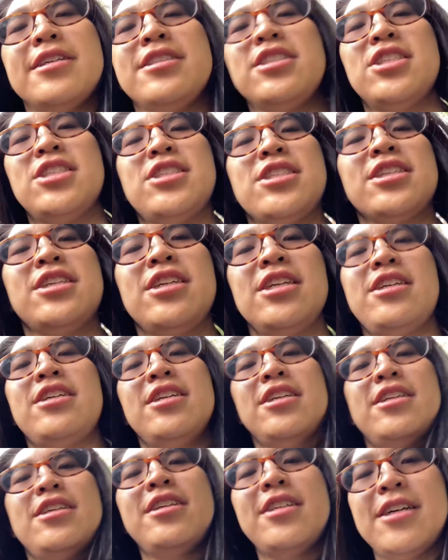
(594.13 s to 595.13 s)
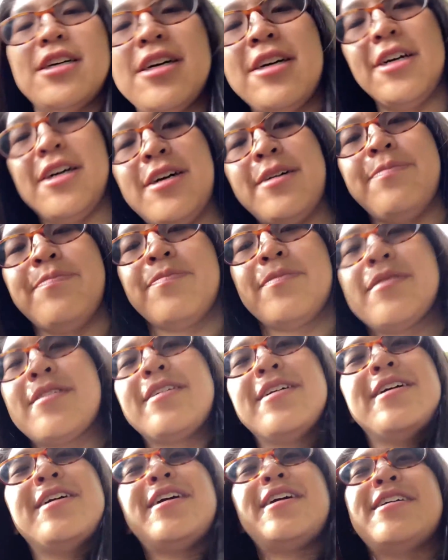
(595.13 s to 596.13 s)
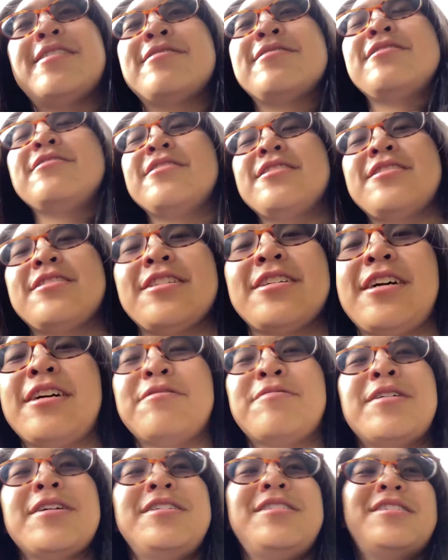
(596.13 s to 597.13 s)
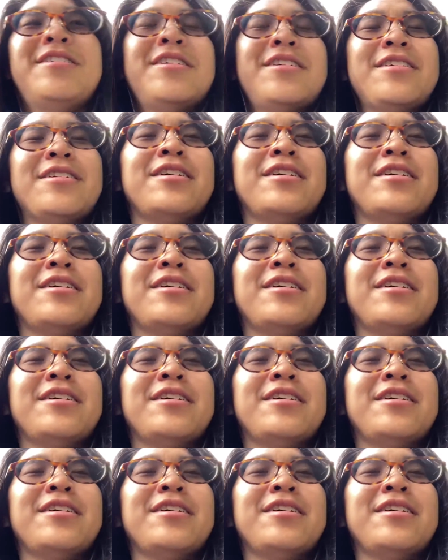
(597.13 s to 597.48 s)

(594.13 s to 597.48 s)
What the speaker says: she, honestly, I watched it